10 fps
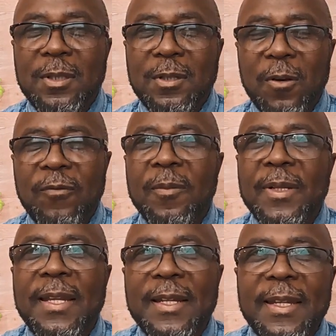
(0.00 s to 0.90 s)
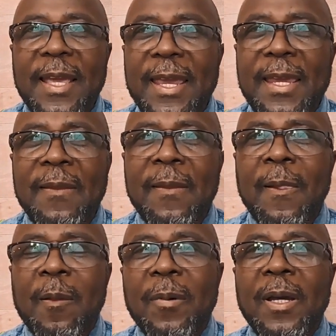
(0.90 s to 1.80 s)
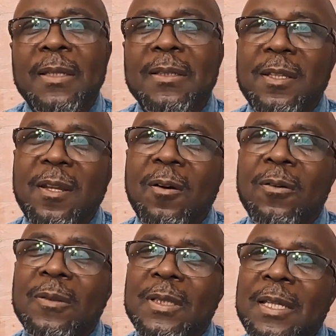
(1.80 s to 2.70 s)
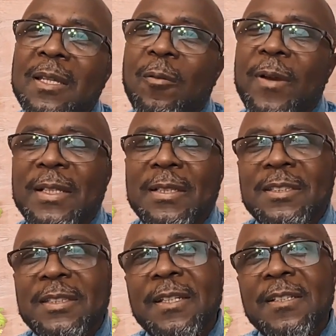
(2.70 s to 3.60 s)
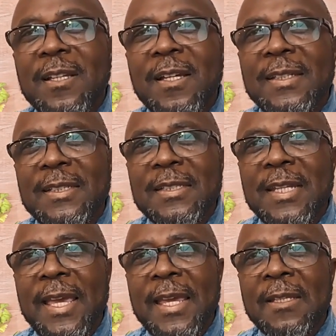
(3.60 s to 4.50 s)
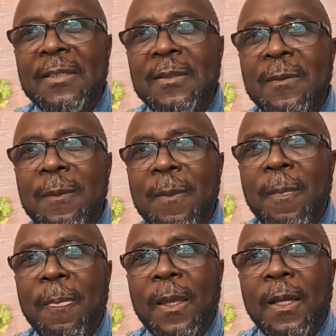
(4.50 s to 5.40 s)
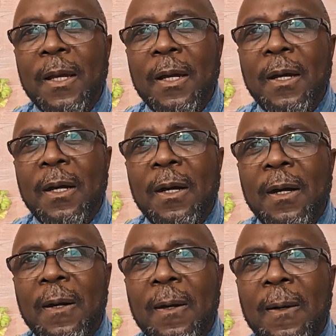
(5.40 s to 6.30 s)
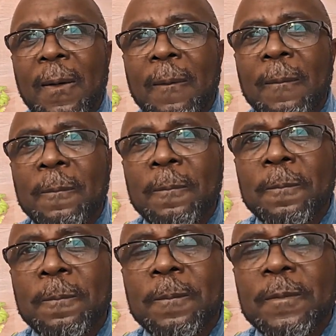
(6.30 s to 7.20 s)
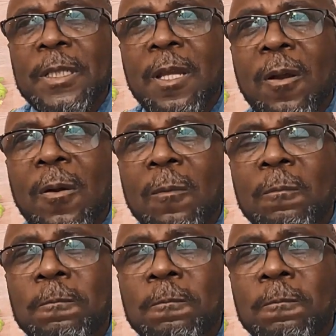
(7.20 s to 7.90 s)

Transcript: go from day to day. But the way cities are these days, uh, uh, you know,